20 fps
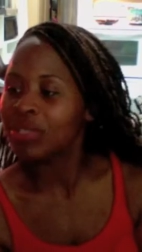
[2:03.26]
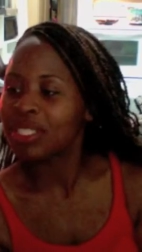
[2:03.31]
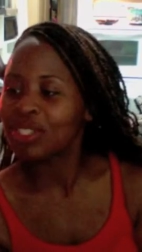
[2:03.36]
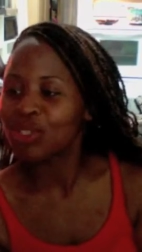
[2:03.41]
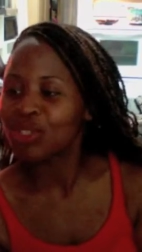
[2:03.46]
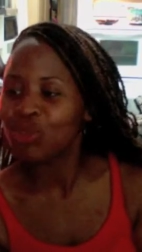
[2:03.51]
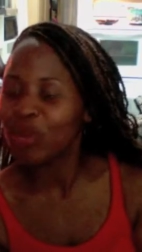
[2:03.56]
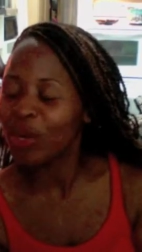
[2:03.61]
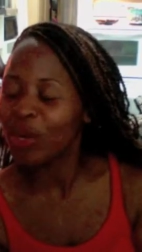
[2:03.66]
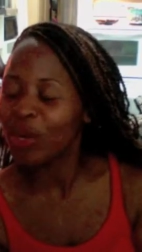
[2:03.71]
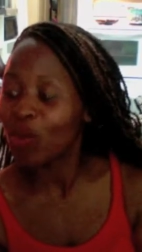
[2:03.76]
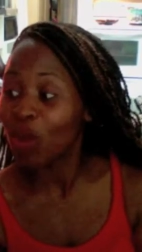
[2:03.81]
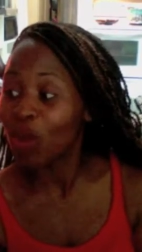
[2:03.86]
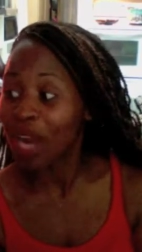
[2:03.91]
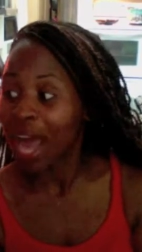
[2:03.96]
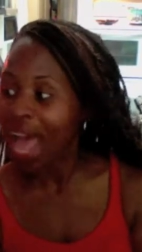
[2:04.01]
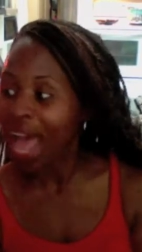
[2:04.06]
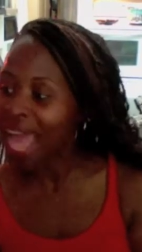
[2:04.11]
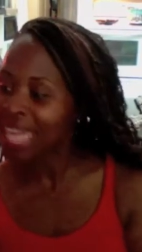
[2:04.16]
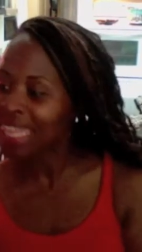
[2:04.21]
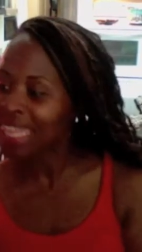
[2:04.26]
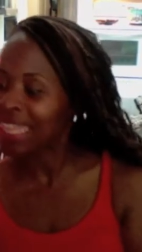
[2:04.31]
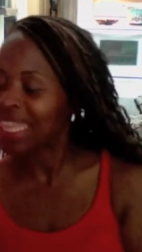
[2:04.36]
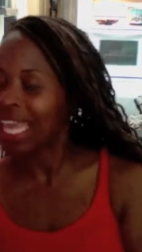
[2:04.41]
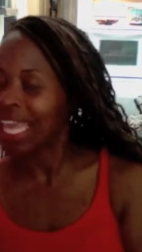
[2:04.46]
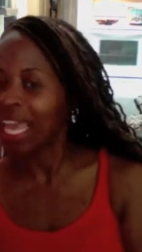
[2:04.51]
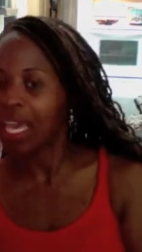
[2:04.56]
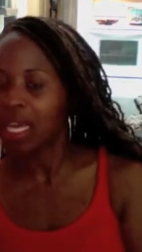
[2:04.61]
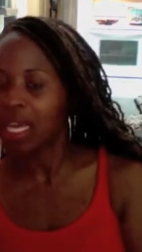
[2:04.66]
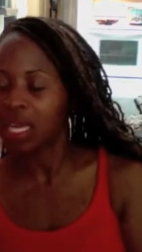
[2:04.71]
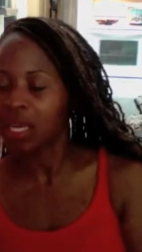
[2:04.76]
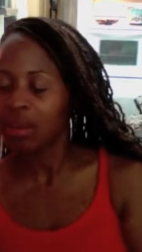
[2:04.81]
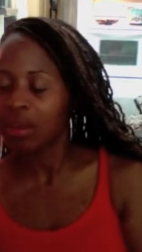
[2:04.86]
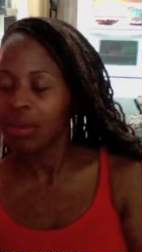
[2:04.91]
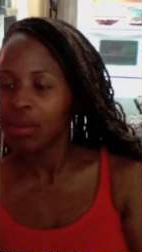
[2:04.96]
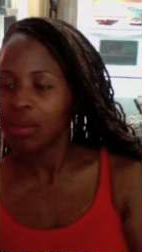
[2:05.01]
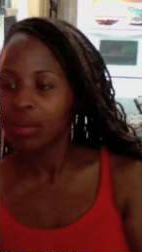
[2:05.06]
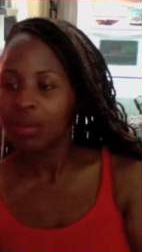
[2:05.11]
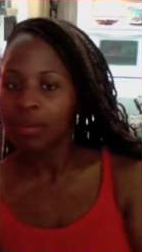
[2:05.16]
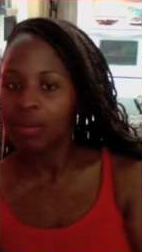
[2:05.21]
and doing what I think
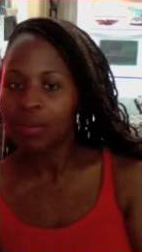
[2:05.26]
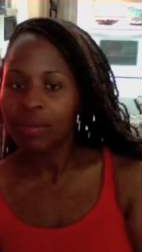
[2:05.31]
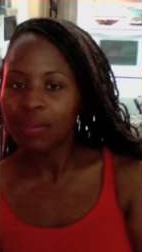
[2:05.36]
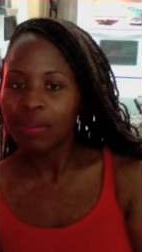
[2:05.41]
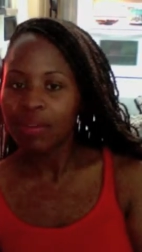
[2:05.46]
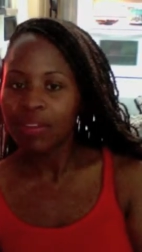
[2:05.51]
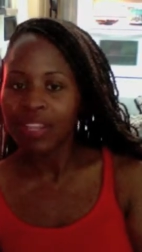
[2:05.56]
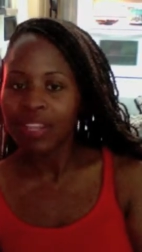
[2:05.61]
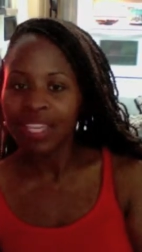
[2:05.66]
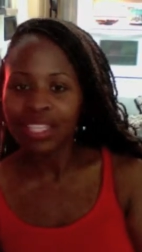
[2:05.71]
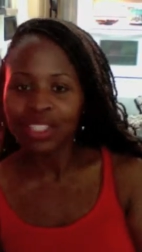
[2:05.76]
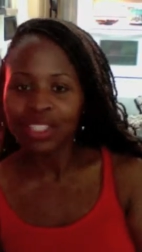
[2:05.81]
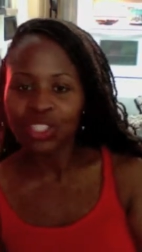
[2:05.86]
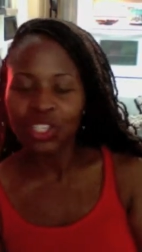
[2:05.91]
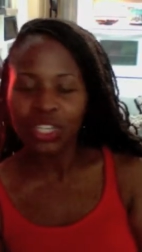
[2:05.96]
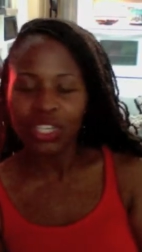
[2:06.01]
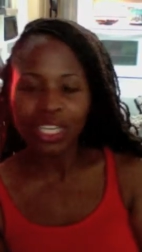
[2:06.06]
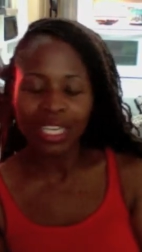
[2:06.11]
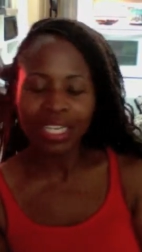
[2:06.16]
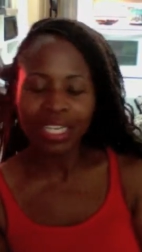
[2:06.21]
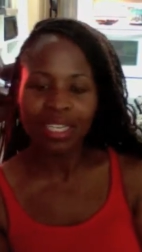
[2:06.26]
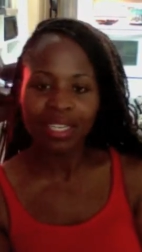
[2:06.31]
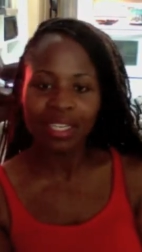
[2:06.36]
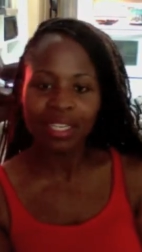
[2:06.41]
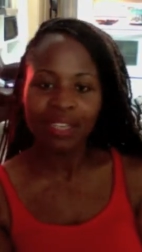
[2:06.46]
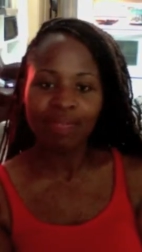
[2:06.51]
is good,